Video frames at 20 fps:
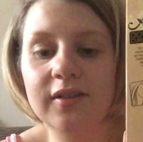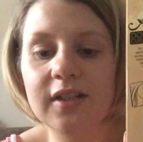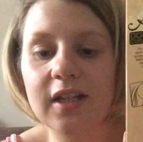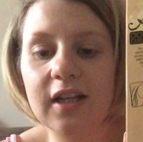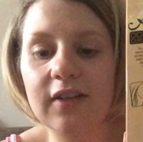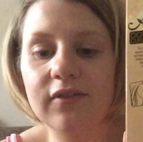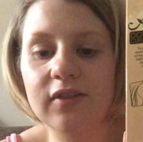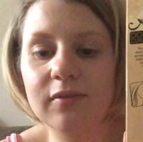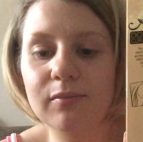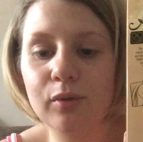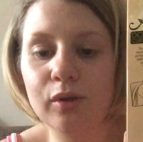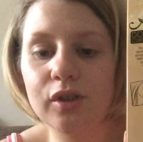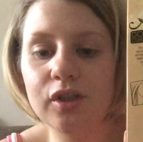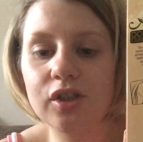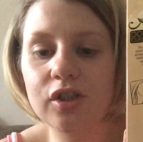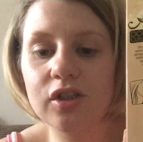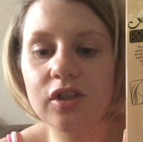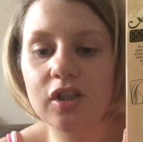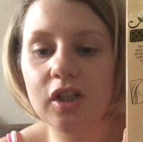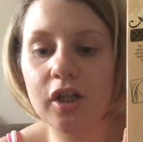delivers
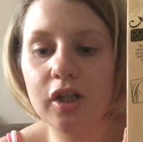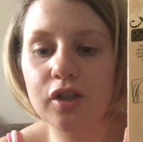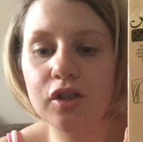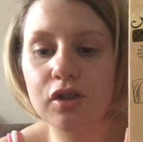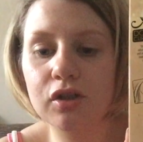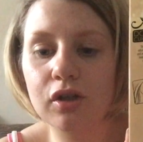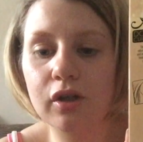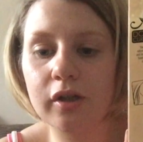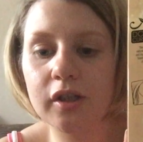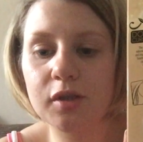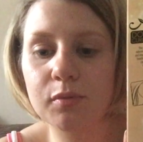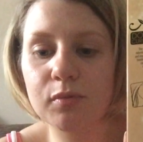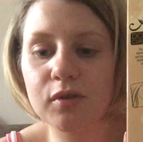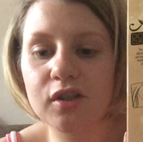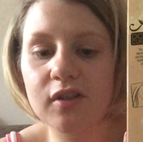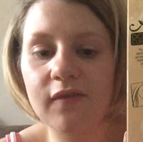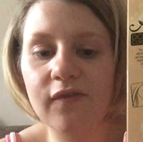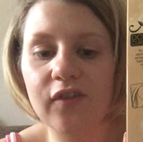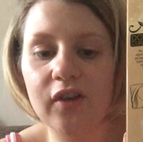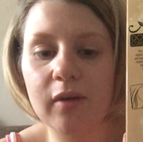moisture surge and
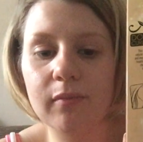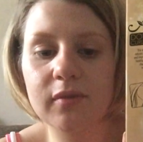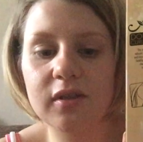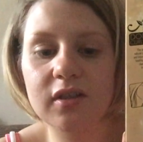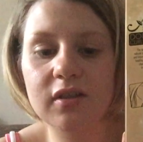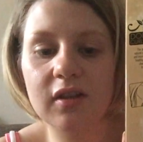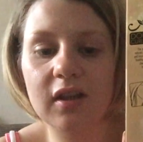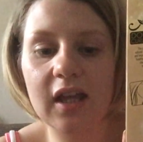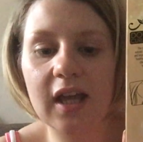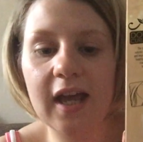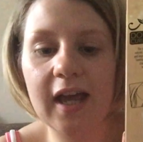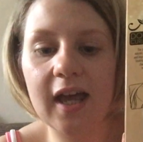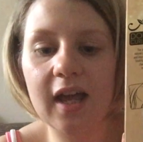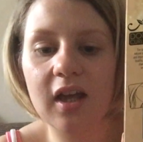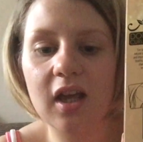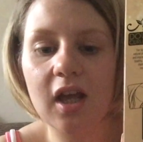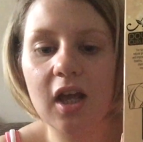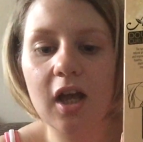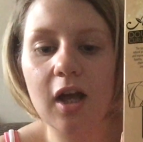nourishment and firmness to the hair,